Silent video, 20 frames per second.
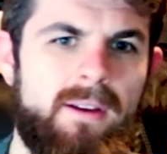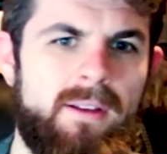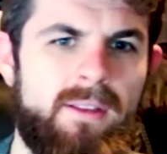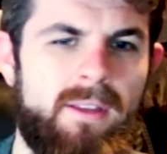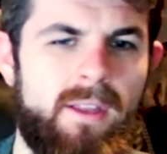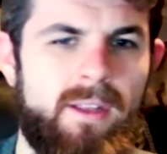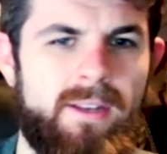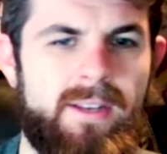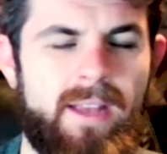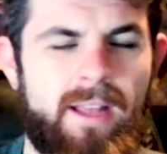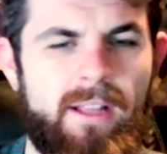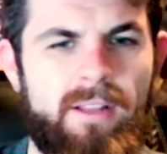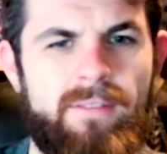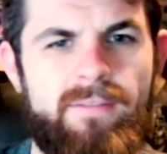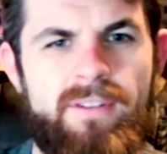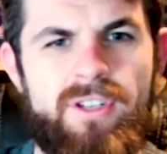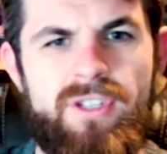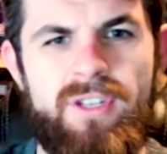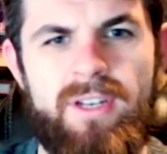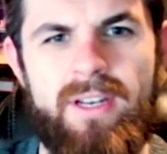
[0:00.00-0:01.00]
that
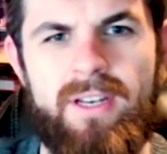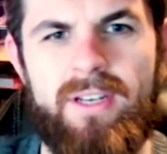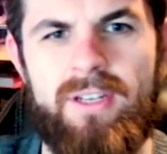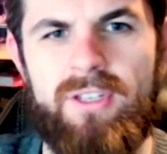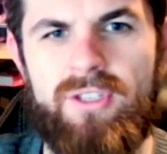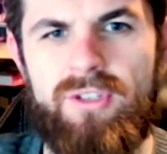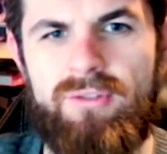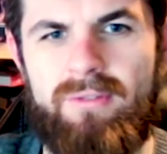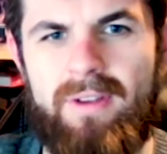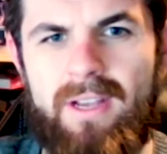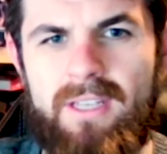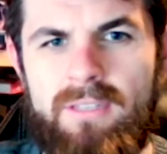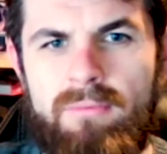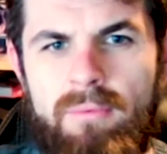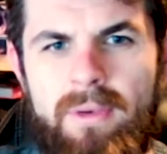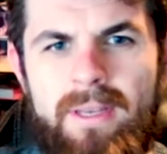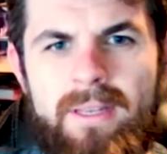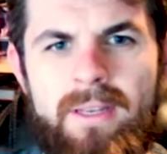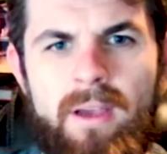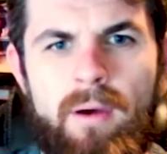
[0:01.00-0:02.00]
television industry as
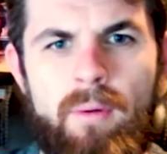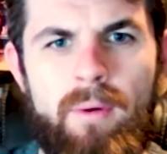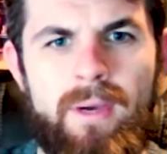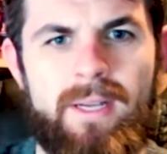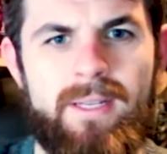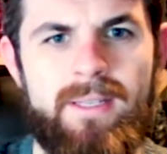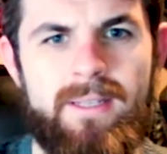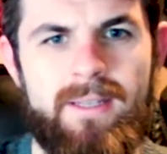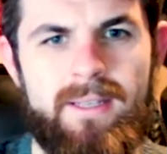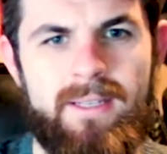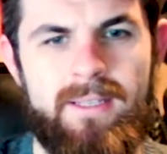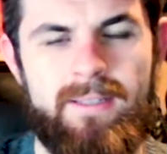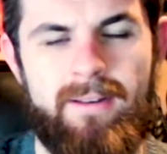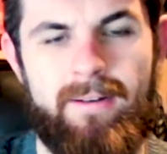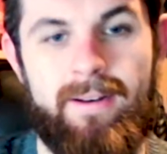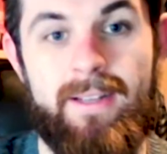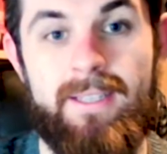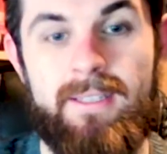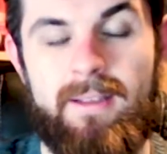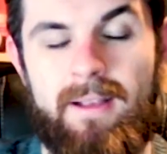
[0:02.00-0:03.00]
we know it is on
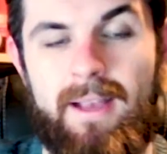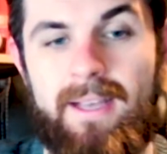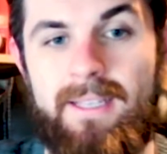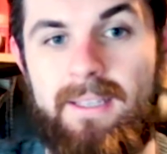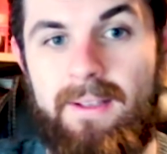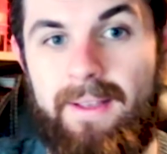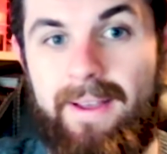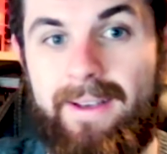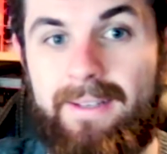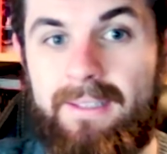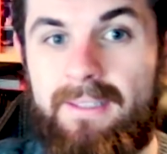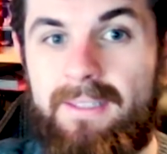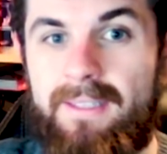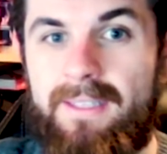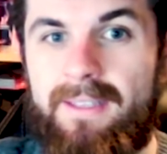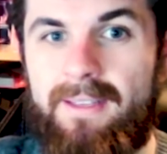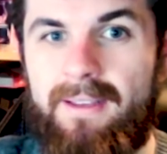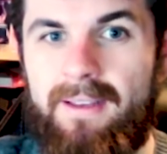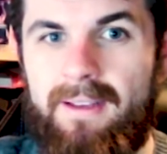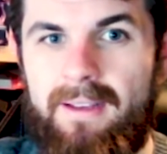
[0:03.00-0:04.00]
its last
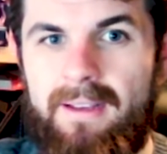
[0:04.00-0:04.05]
legs,